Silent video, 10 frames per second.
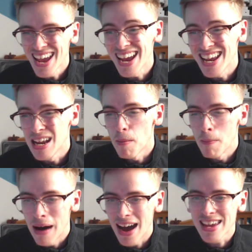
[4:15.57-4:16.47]
in
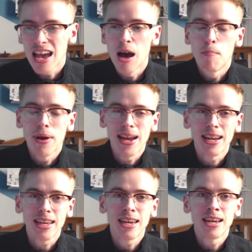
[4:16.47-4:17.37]
my
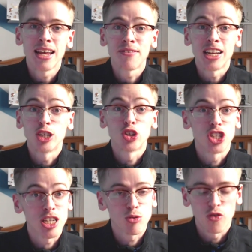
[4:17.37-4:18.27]
opinion. If you're enjoying the
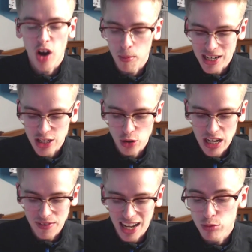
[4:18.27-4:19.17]
stream so far, please do
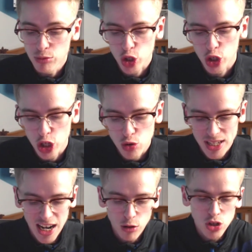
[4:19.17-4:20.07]
leave a like. I'm just going to tweet
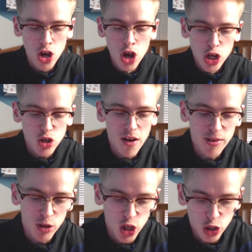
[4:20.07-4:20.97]
it out so
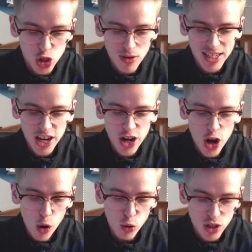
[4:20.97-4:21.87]
everybody on Twitter
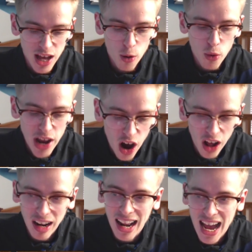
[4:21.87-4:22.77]
knows that we
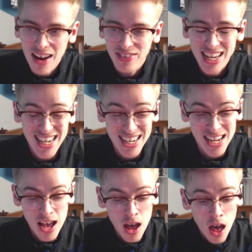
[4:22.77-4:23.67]
are live. This is
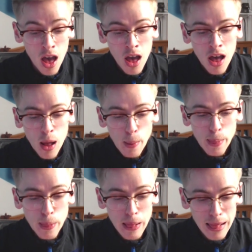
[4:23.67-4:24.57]

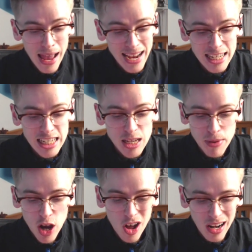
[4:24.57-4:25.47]
likely to
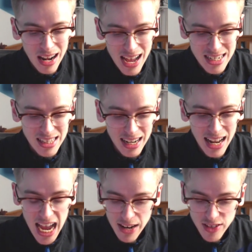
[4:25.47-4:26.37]
be our last
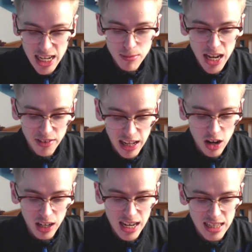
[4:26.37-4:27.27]
live team, definitely
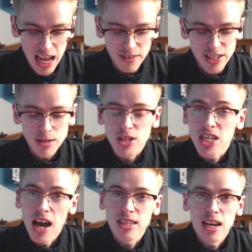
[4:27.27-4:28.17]
our last live team
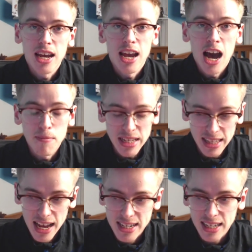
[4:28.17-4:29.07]
sat at my
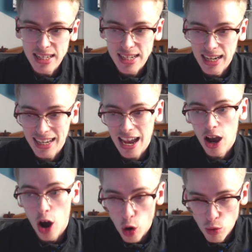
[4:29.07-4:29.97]
desk until I get
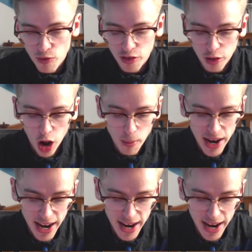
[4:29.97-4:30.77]
home from